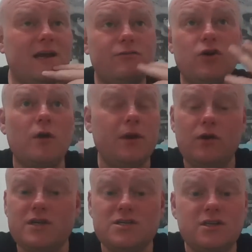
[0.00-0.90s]
I've got to be
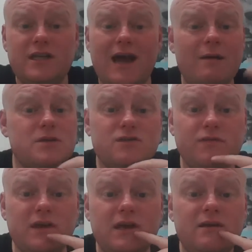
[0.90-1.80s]
honest, the
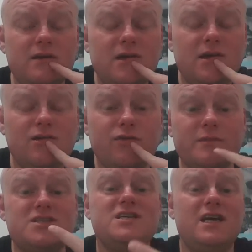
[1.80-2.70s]
atmosphere from
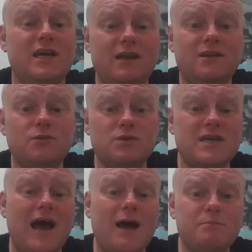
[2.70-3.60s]
the City end
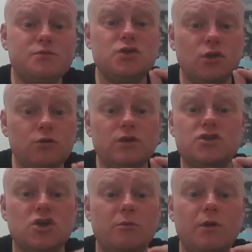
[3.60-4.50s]
was absolutely
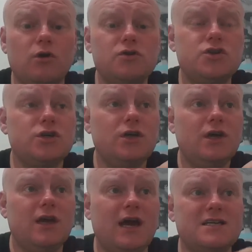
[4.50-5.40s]
top notch.
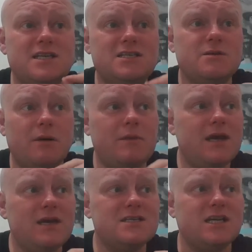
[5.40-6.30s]
I said to my
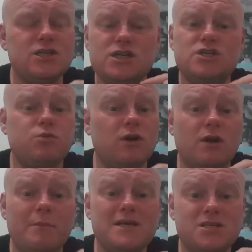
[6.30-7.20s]
mate, this is one of
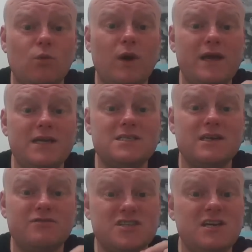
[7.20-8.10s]
the best aways
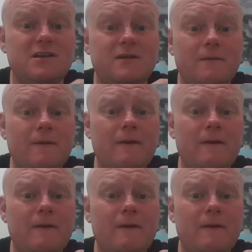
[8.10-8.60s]
I've seen.